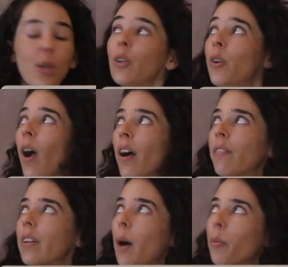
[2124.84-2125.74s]
You
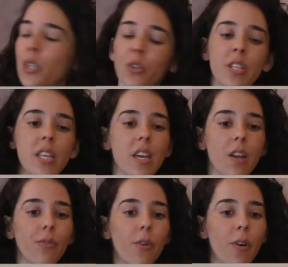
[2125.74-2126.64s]
have opportunity
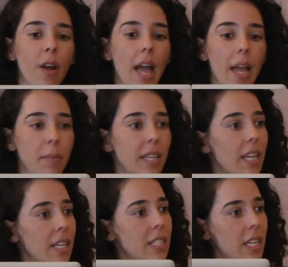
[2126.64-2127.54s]
here for A/B
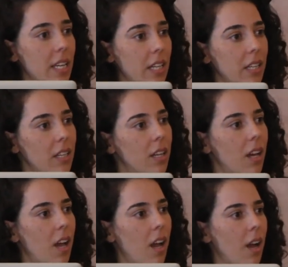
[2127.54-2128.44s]
testing.
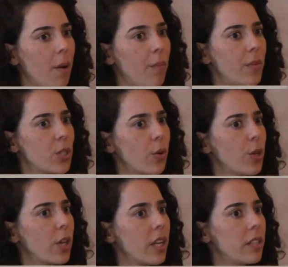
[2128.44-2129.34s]
So
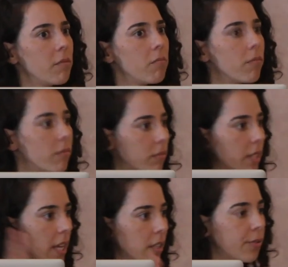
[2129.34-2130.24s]
you can
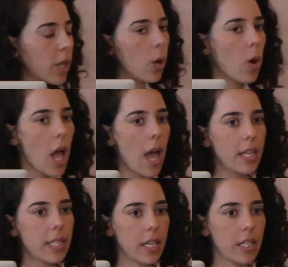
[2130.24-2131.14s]
take the flow
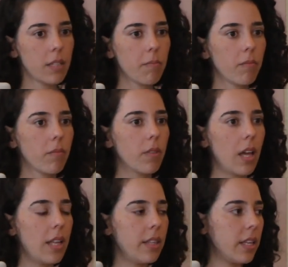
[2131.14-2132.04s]
as is
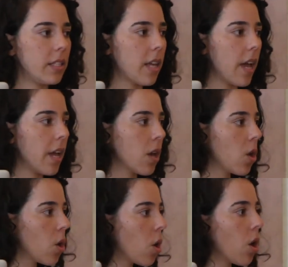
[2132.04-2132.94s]
and then say,
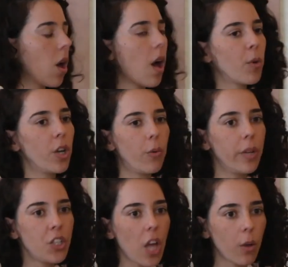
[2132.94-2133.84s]
I'm going to
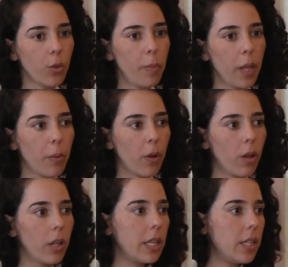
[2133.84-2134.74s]
reach out to
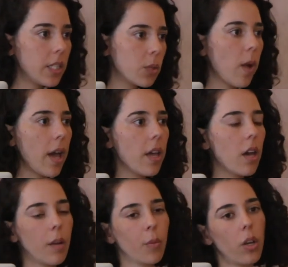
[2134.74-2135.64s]
people in this way,
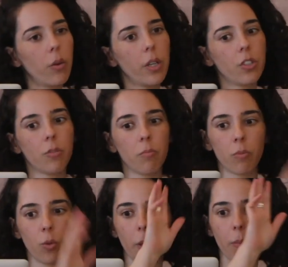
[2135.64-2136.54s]
and I'm going to reach
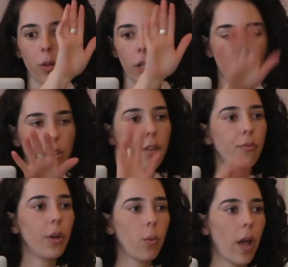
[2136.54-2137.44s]
to people in a
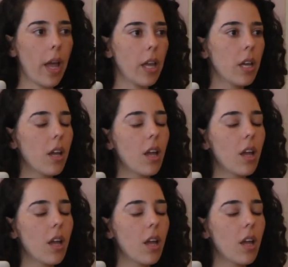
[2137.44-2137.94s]
different way.